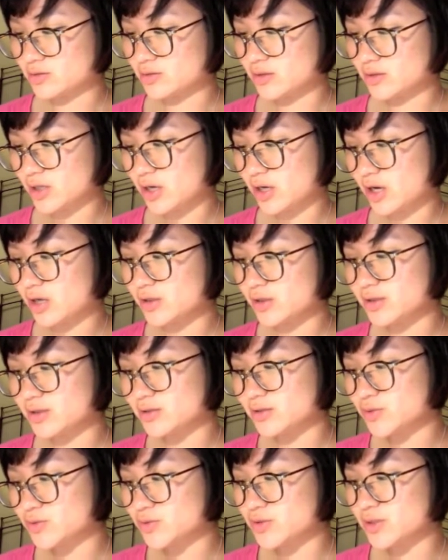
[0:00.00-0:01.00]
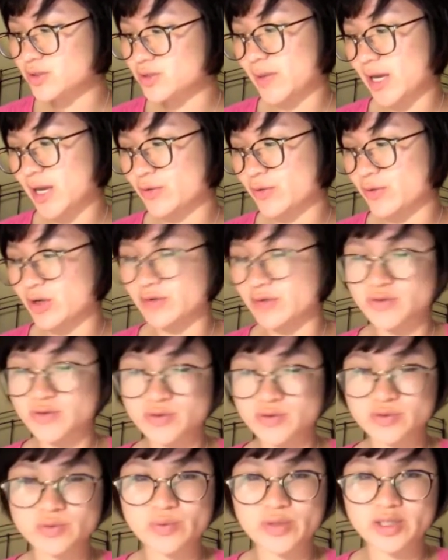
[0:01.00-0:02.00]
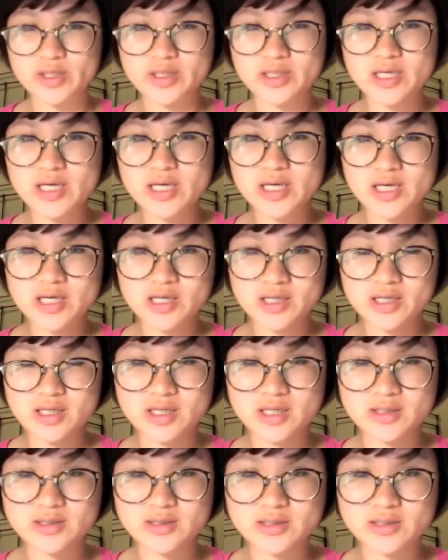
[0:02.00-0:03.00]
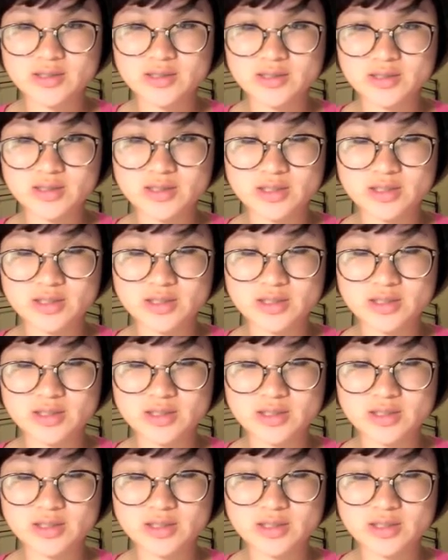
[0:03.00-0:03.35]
according to the paragraph 2, we learn